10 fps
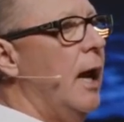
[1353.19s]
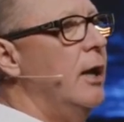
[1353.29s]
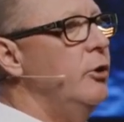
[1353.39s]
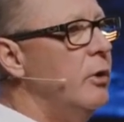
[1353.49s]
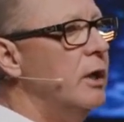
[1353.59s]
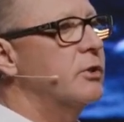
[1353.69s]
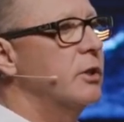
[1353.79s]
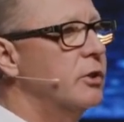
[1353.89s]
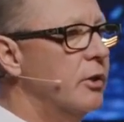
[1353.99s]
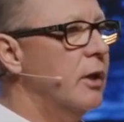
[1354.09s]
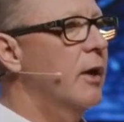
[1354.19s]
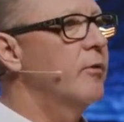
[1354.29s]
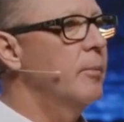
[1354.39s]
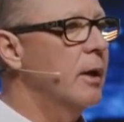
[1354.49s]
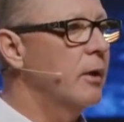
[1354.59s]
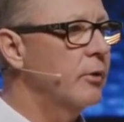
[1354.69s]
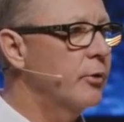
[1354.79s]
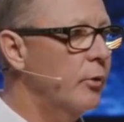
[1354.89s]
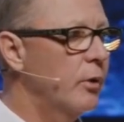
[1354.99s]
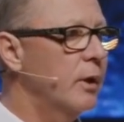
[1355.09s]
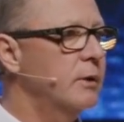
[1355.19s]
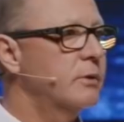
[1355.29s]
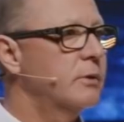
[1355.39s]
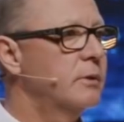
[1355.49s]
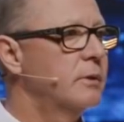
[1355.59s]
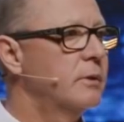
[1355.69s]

and you listen to the governmental authorities.